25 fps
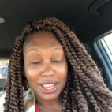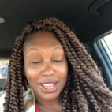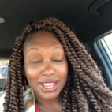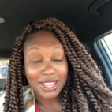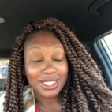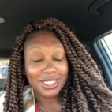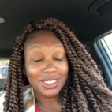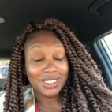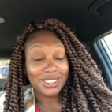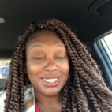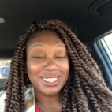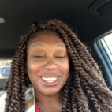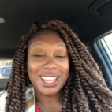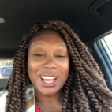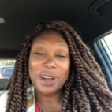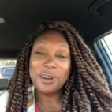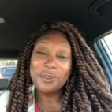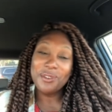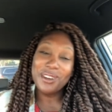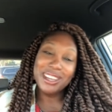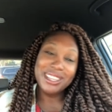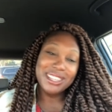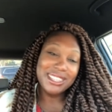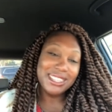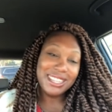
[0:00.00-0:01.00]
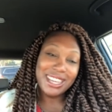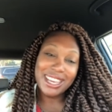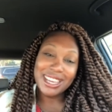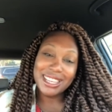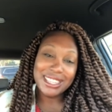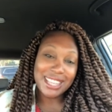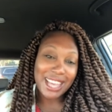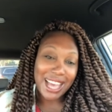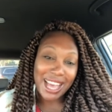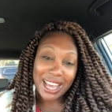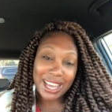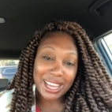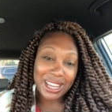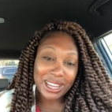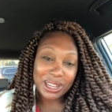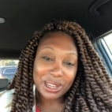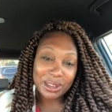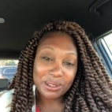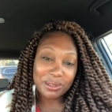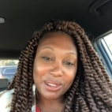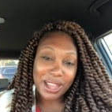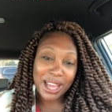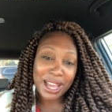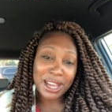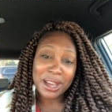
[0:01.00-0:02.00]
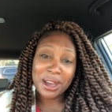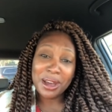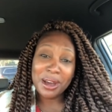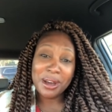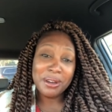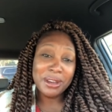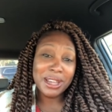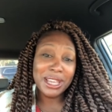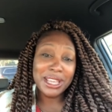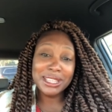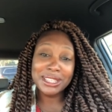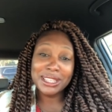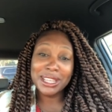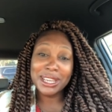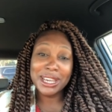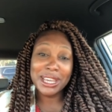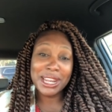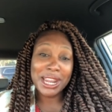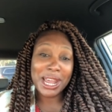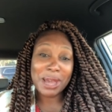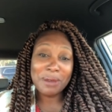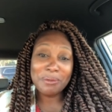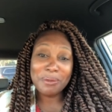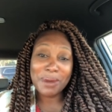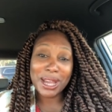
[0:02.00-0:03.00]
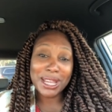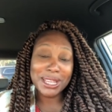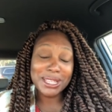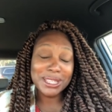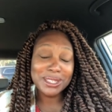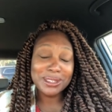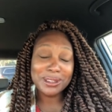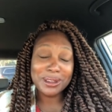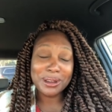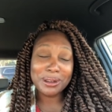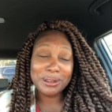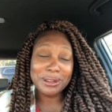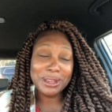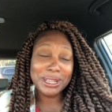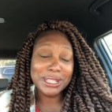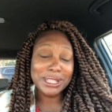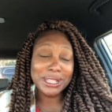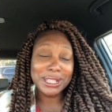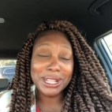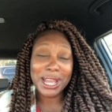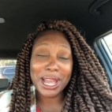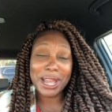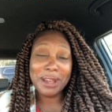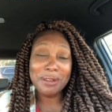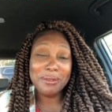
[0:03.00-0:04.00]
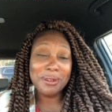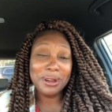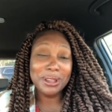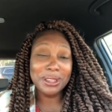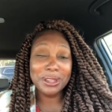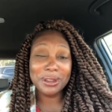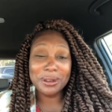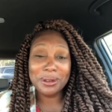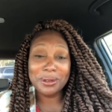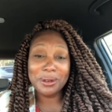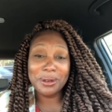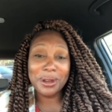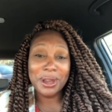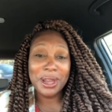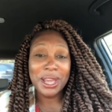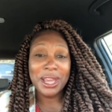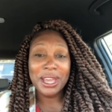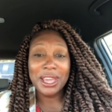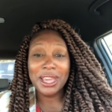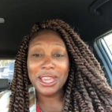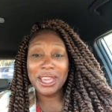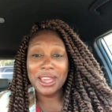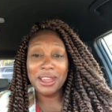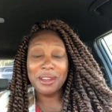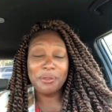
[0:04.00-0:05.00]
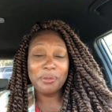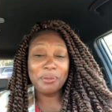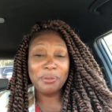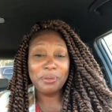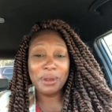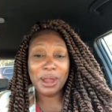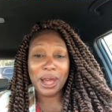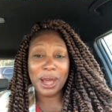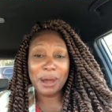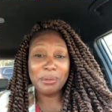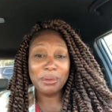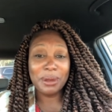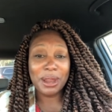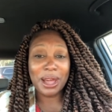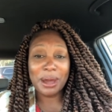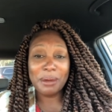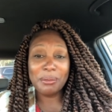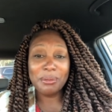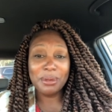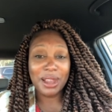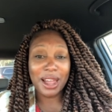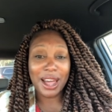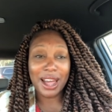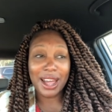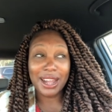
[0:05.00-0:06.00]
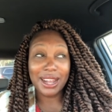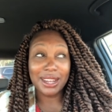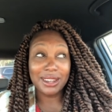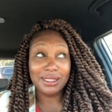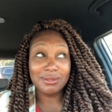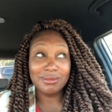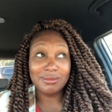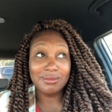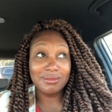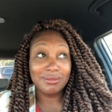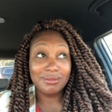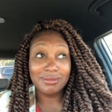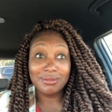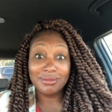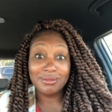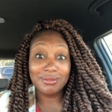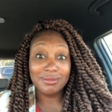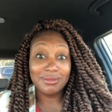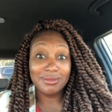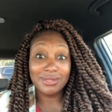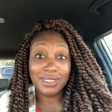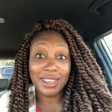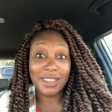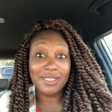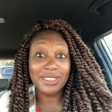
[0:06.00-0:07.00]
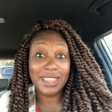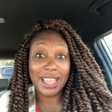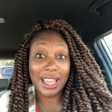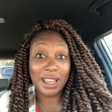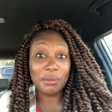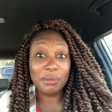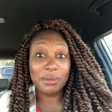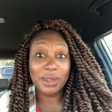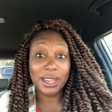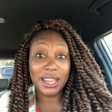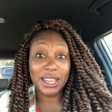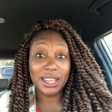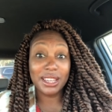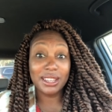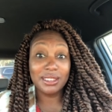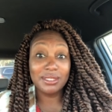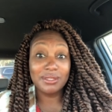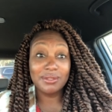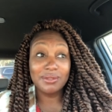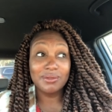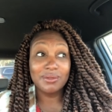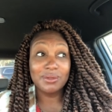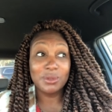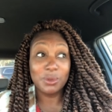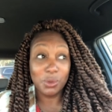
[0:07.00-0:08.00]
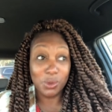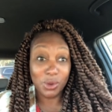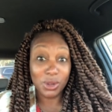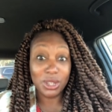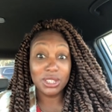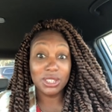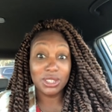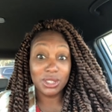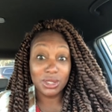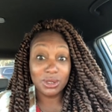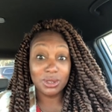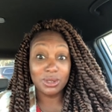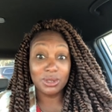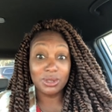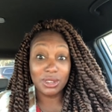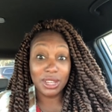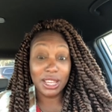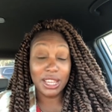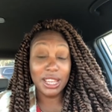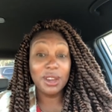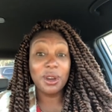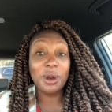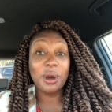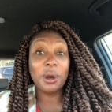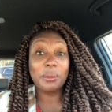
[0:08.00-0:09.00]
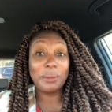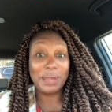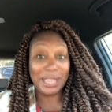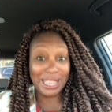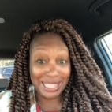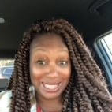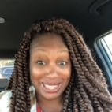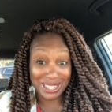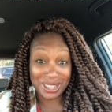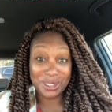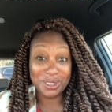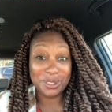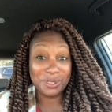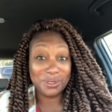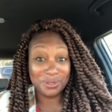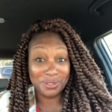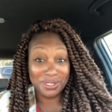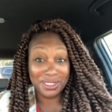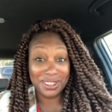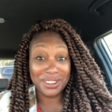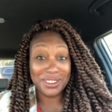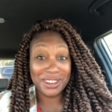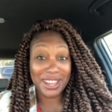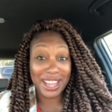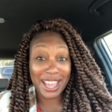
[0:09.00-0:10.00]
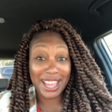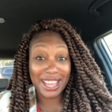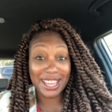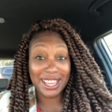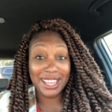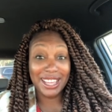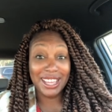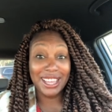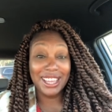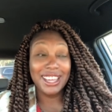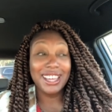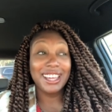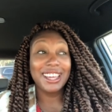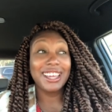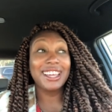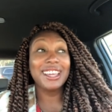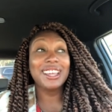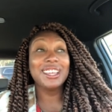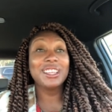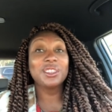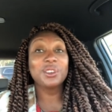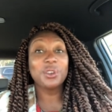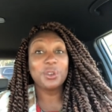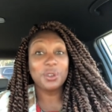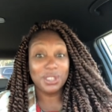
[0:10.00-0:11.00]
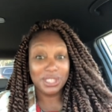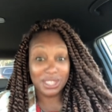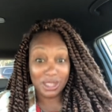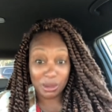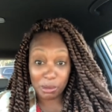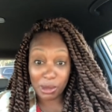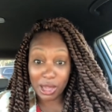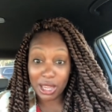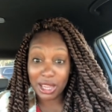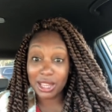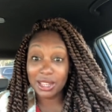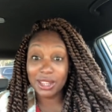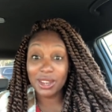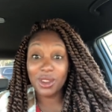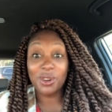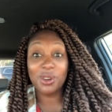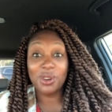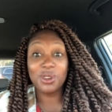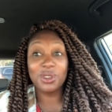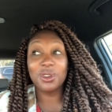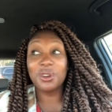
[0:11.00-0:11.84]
So stop wasting your time like, oh, he's looking at my stories and I wonder if blah blah blah. If that man wants you, he gonna make it known, okay? He's going to make it known.